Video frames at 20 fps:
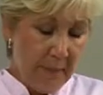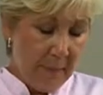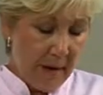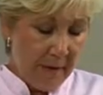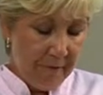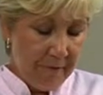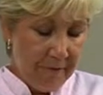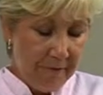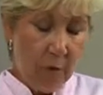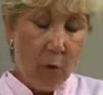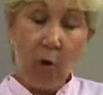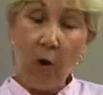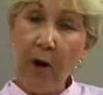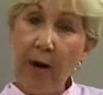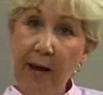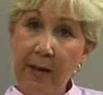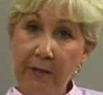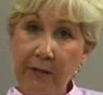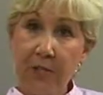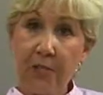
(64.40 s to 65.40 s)
about 4
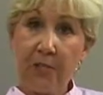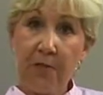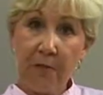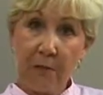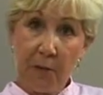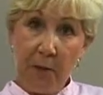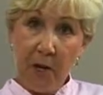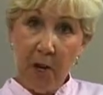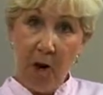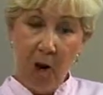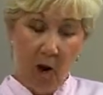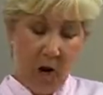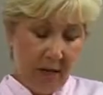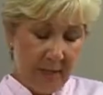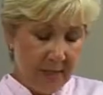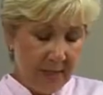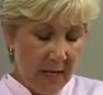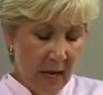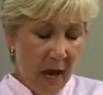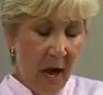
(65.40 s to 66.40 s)
ounces of
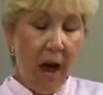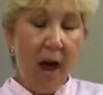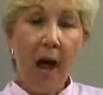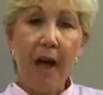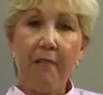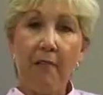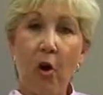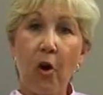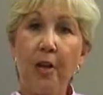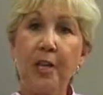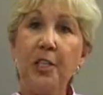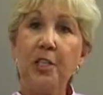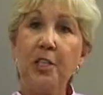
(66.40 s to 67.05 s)
pecans. I've already